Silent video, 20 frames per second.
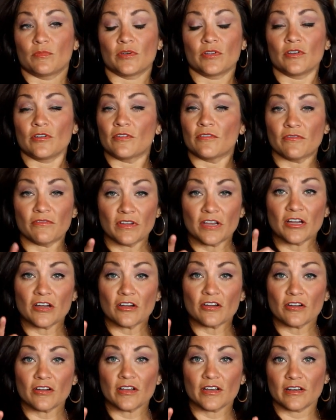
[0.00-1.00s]
putting her
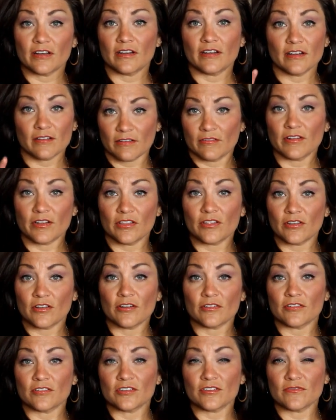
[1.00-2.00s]
finger in one of the
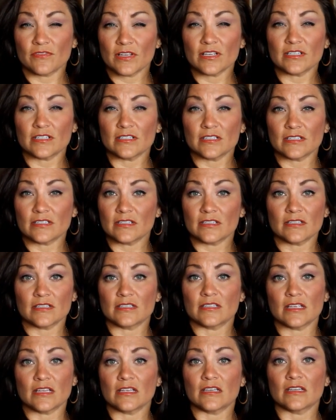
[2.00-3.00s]
doctor's faces and
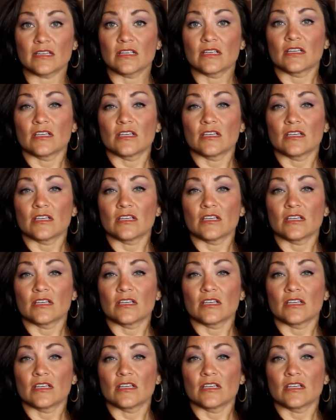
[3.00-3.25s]
said,